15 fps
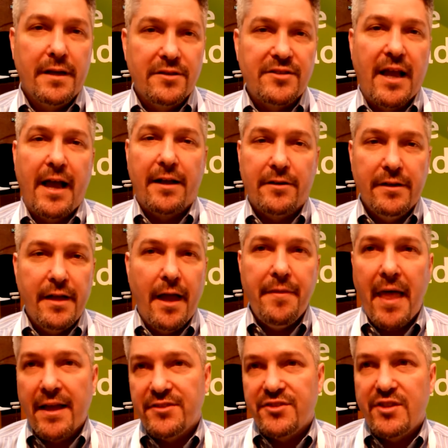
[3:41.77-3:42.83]
Exactly,
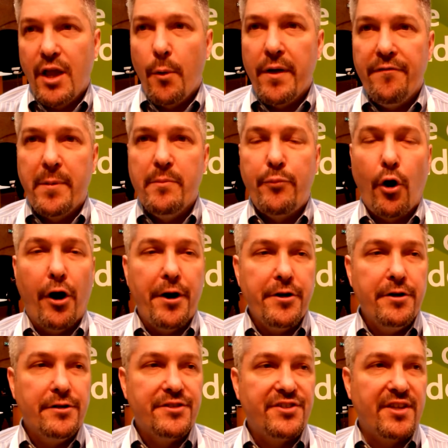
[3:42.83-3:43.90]
and that's you know we've been
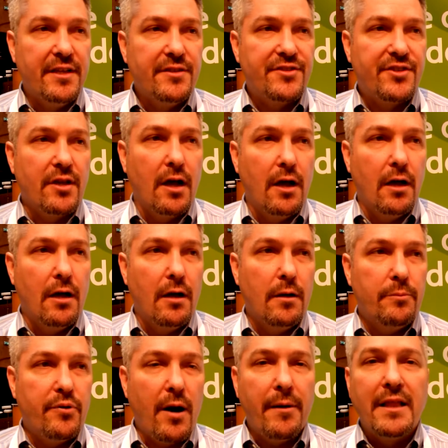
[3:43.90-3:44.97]
partnered since
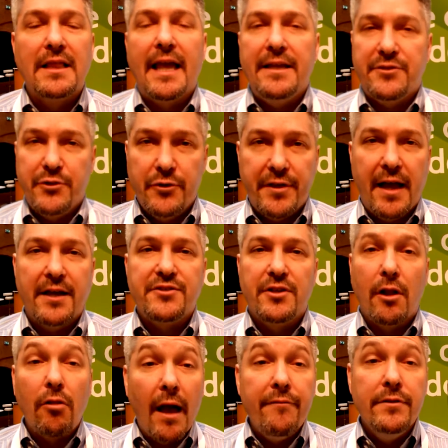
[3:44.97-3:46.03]
uh, probably late
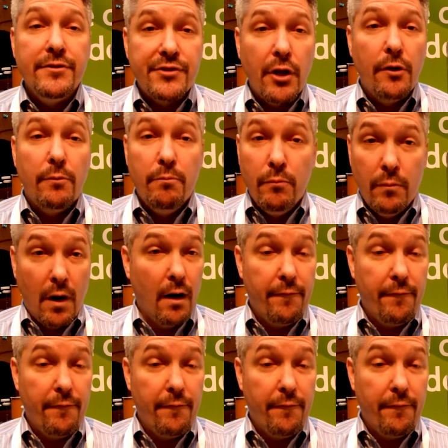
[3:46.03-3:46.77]
2011, so right.